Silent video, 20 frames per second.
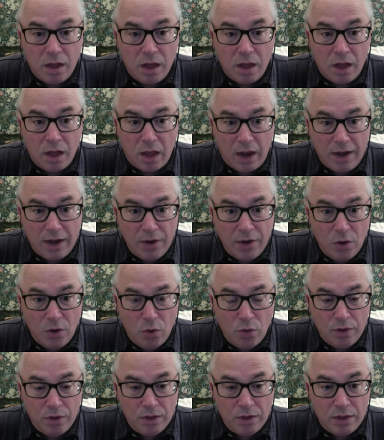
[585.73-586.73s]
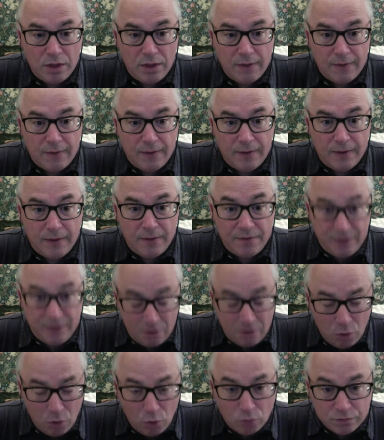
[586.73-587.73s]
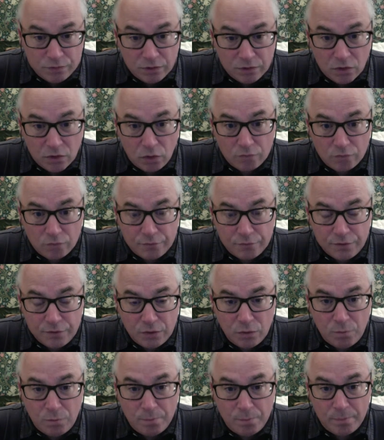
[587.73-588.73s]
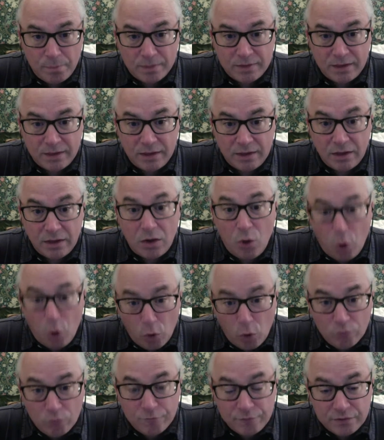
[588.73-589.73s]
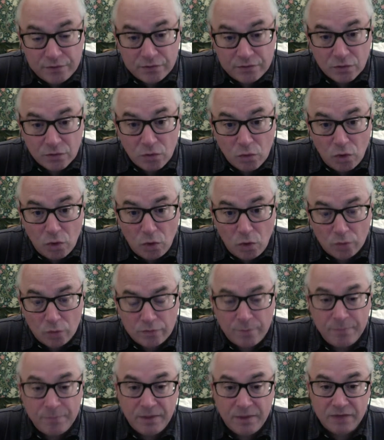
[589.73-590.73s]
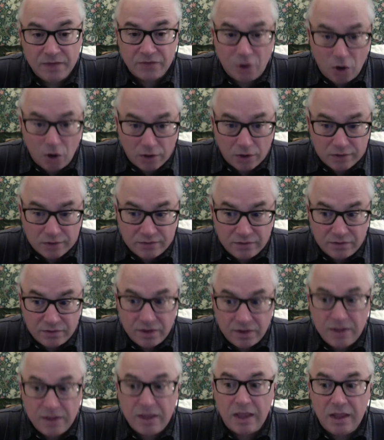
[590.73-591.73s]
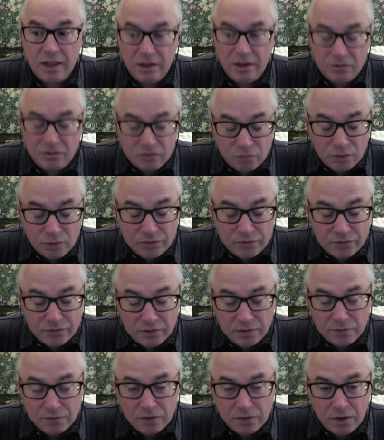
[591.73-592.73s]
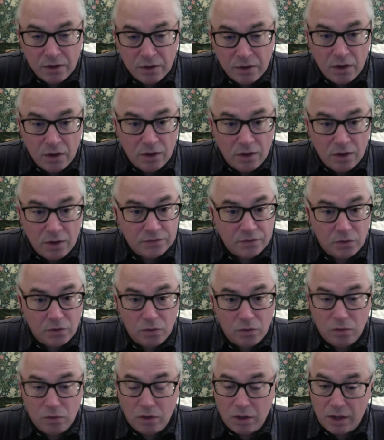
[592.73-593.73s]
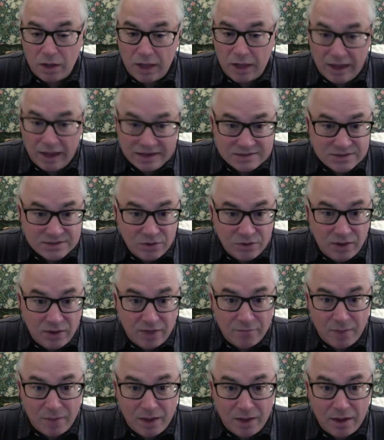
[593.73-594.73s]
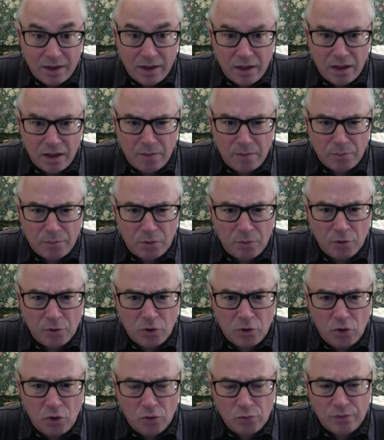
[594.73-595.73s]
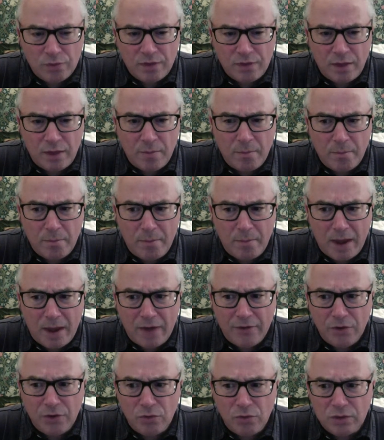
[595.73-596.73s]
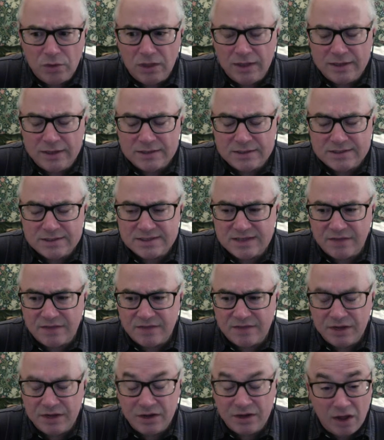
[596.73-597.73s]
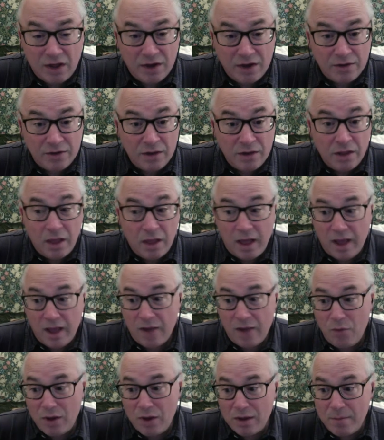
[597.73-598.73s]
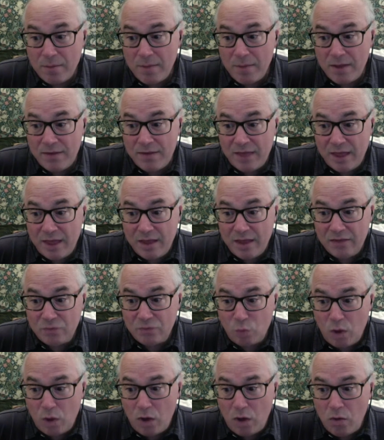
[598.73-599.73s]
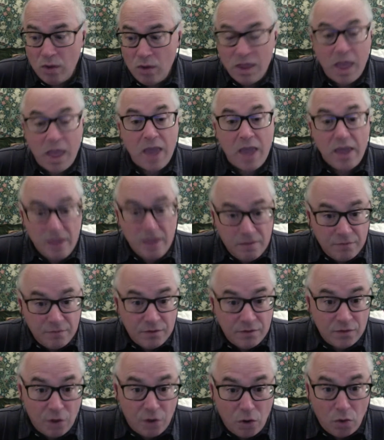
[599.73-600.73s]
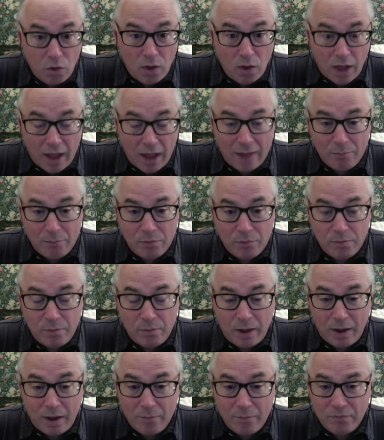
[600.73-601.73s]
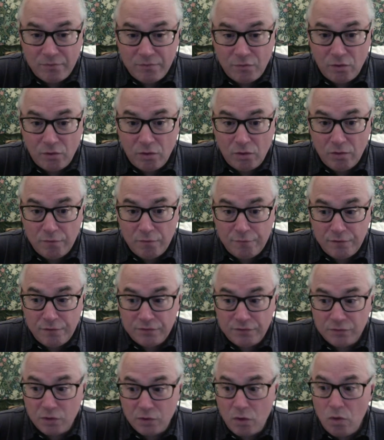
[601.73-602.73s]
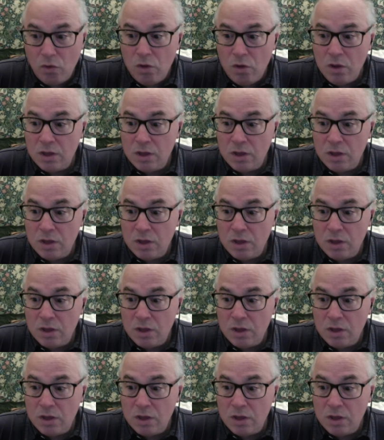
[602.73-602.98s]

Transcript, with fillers: I know uh, they hold the gold for you, but they hold physical gold. It's audited in Switzerland. So I still have my uh, promo code with them, Mario Glint 79. I recommend that as well, even though I, I prefer physical.